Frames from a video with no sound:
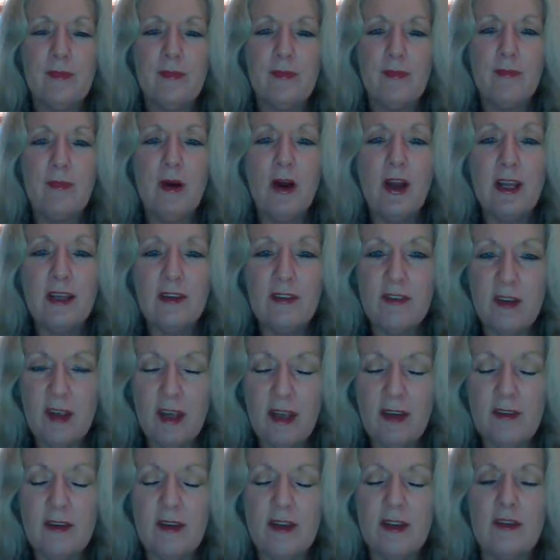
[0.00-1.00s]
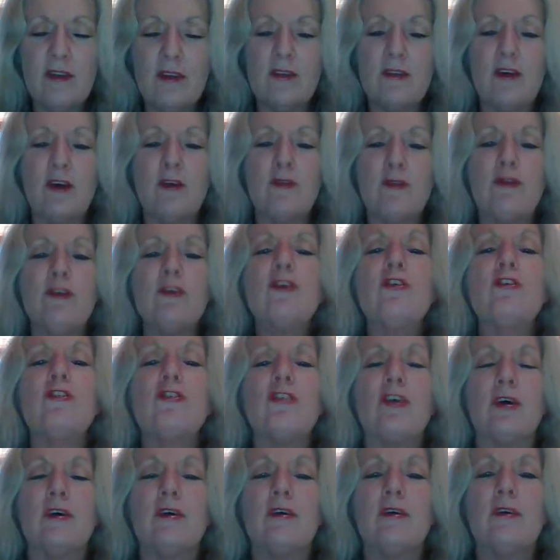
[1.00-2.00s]
My intent is a
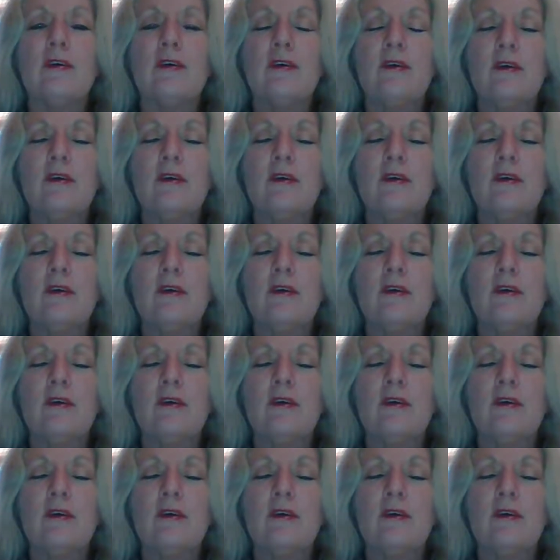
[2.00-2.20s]
future